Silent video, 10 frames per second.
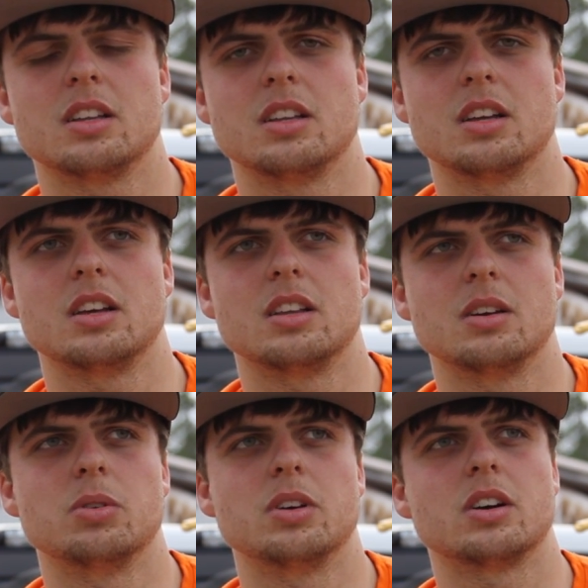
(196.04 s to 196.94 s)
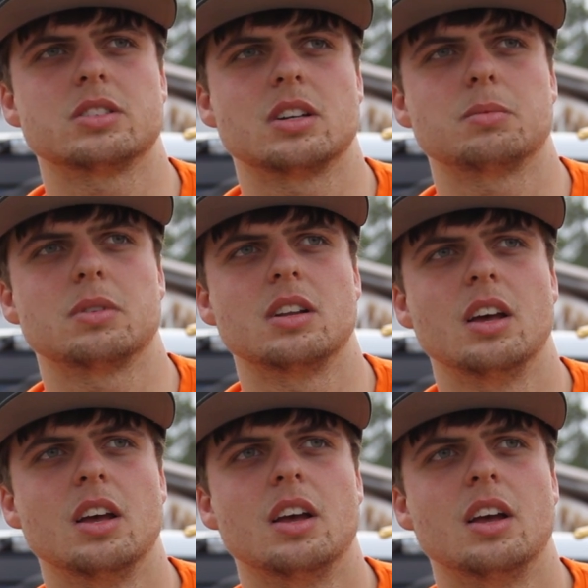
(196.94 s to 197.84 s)
that we are something
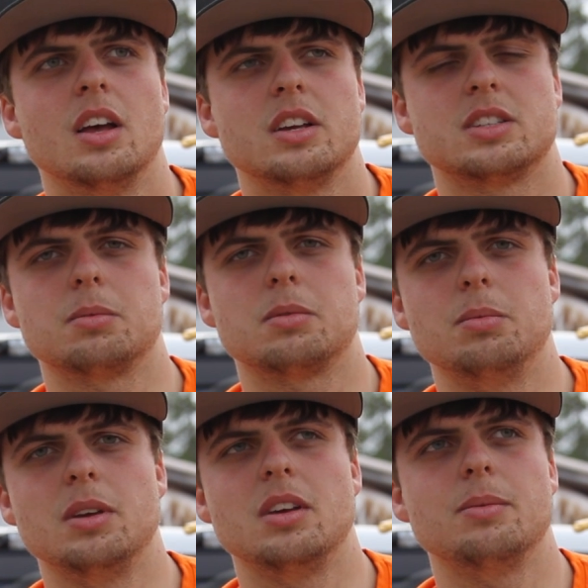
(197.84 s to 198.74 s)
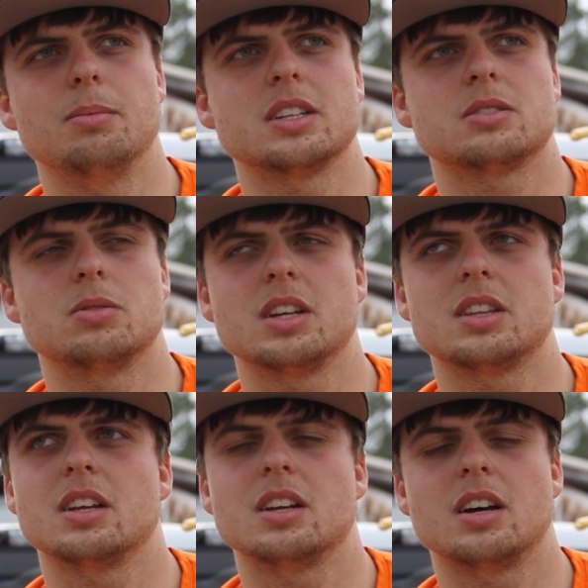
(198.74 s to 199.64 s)
to be messed
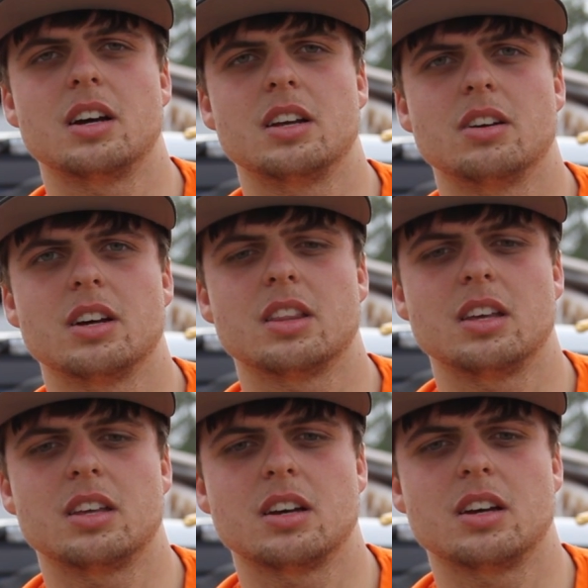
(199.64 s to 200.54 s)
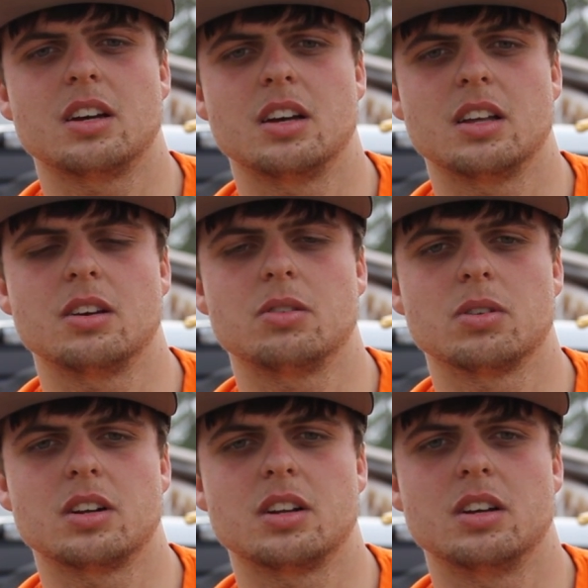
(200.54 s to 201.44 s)
with. And you know, I think
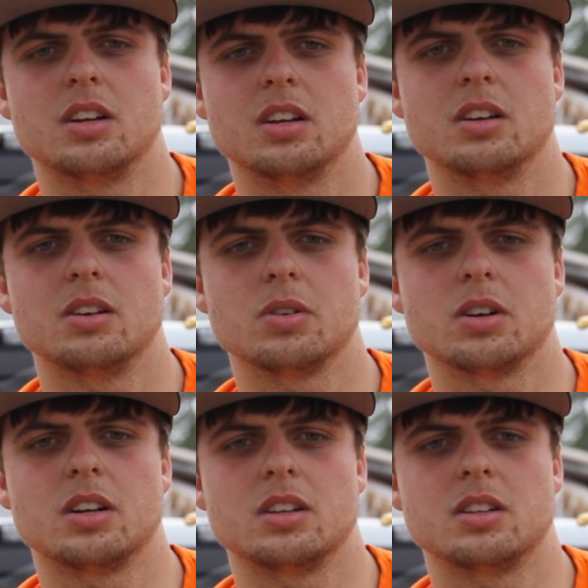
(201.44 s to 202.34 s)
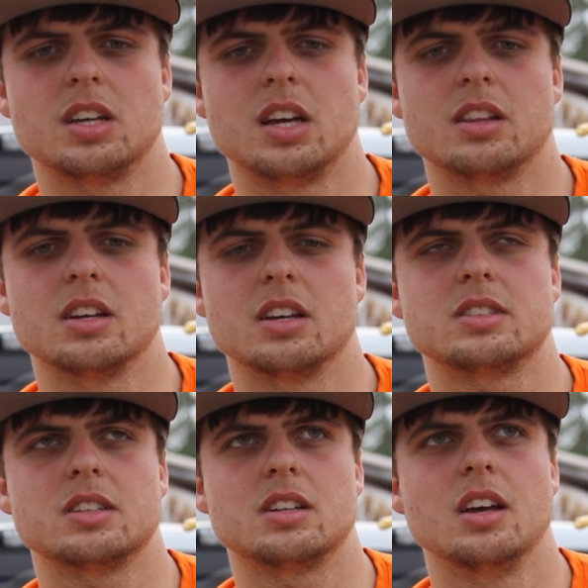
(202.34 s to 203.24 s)
we're gonna take
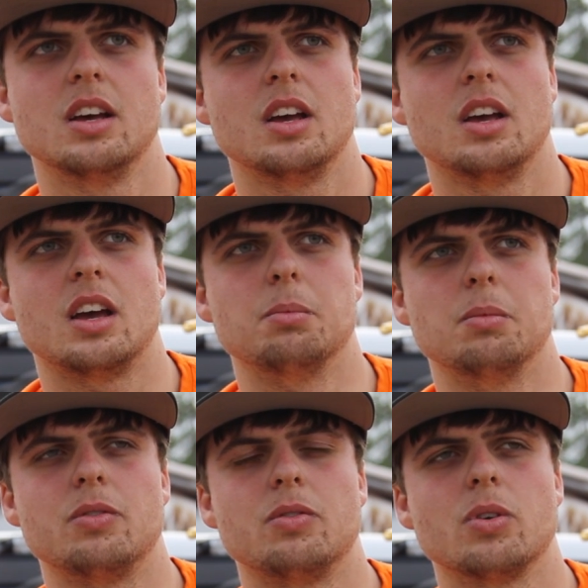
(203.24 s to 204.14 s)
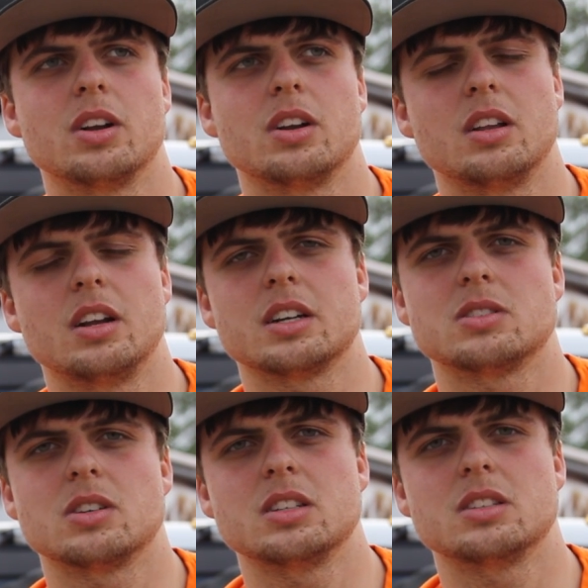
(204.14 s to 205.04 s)
this and move forward into the
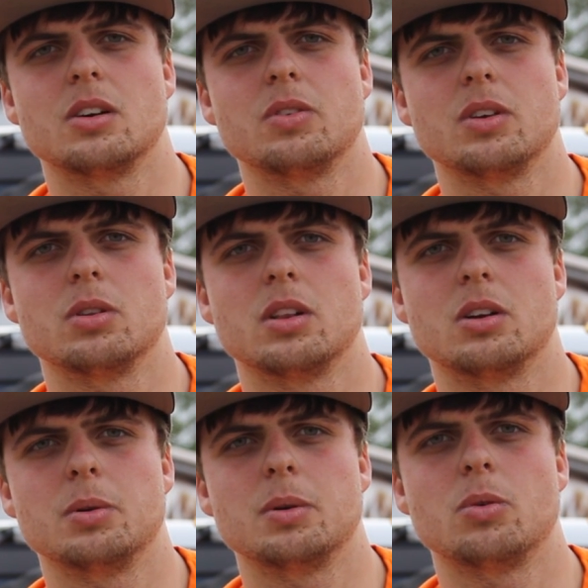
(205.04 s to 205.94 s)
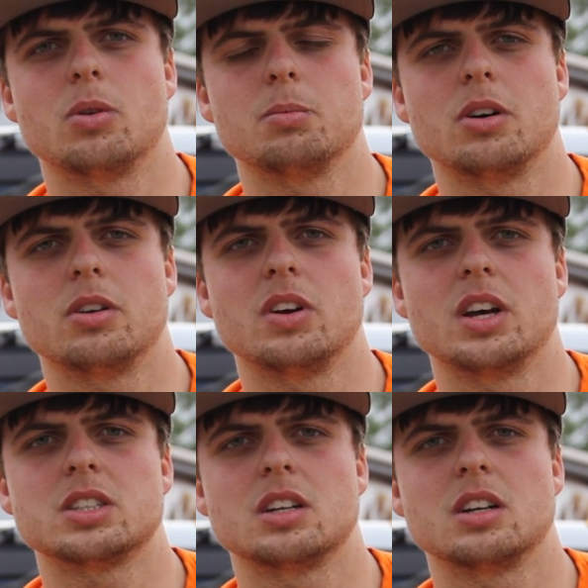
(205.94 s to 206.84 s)
next race, hopefully with a little bit more
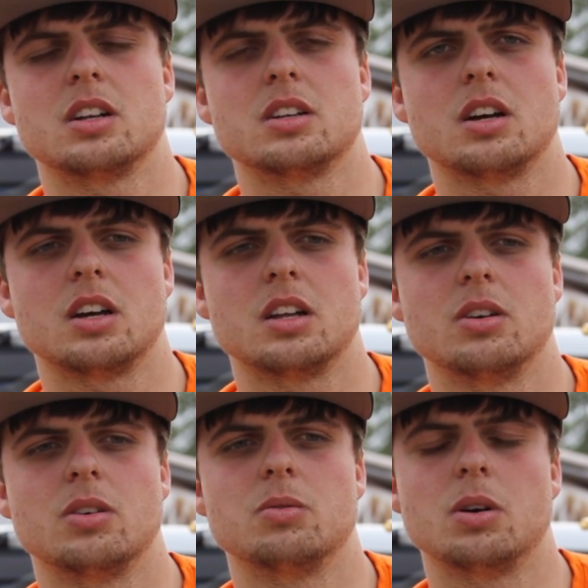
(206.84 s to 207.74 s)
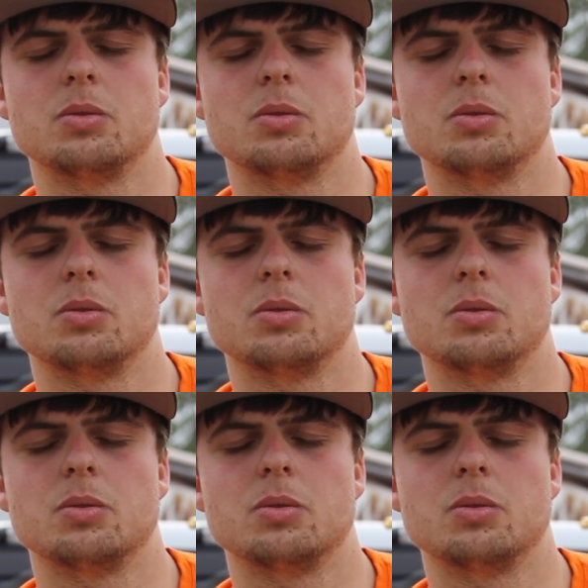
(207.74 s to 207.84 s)
motivation, and knowing